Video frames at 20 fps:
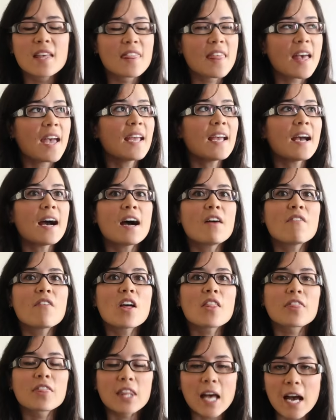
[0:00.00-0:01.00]
they
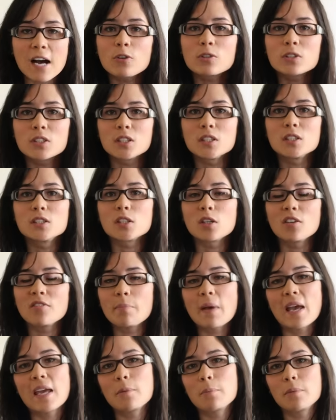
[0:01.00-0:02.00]
have thousands
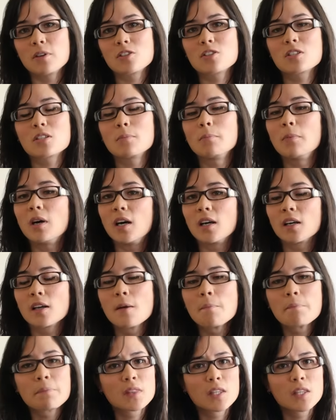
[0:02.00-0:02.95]
of papers to mark.